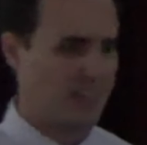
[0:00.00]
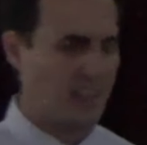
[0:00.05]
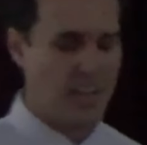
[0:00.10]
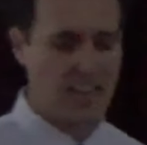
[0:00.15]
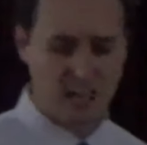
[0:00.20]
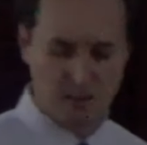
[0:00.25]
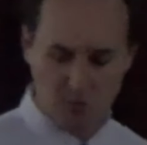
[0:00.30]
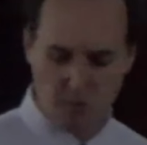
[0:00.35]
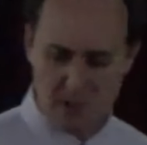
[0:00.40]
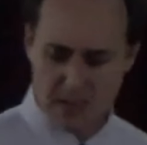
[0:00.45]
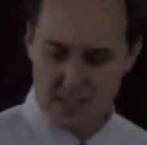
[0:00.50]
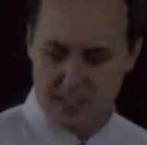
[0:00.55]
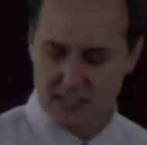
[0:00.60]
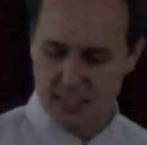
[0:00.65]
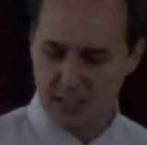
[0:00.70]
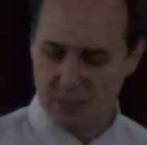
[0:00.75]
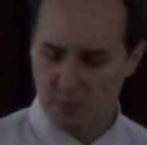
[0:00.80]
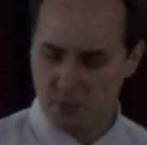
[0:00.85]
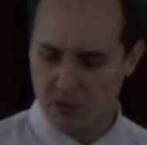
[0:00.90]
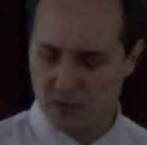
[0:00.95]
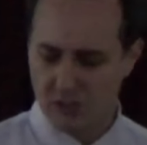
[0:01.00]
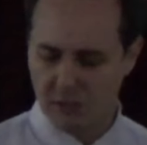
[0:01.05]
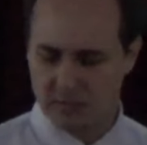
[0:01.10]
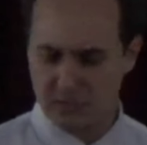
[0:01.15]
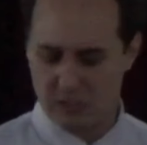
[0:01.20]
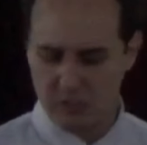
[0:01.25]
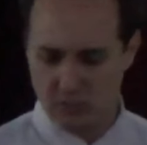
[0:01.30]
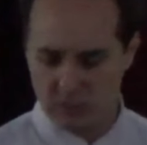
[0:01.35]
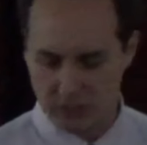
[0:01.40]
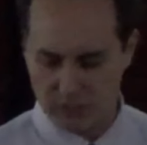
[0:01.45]
And he reads in the book of
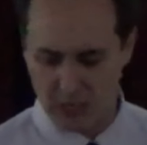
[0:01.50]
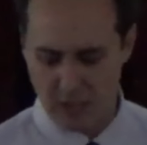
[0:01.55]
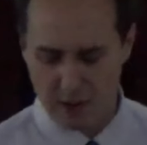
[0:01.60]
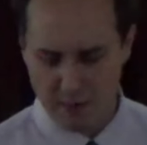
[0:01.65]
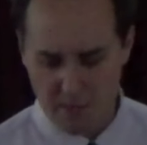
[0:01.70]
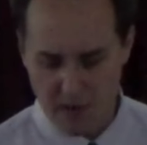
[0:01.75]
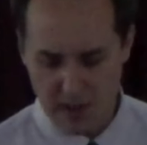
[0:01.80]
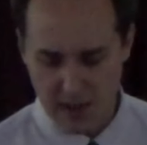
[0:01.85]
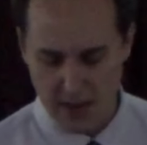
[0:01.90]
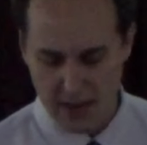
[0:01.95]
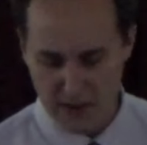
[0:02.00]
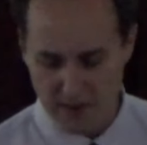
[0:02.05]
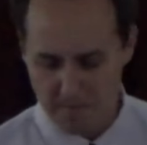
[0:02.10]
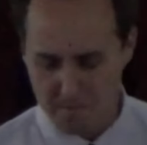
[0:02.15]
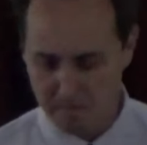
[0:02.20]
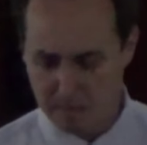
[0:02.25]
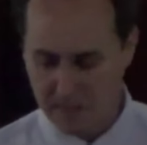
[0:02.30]
Jeremiah.